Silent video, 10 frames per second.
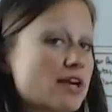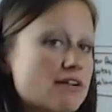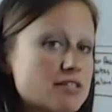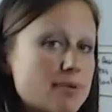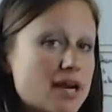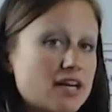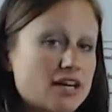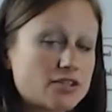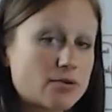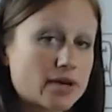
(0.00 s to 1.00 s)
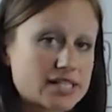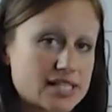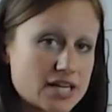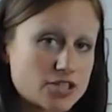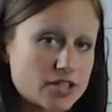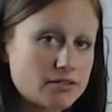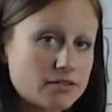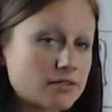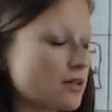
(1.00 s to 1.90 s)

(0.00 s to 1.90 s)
out depending on your organization,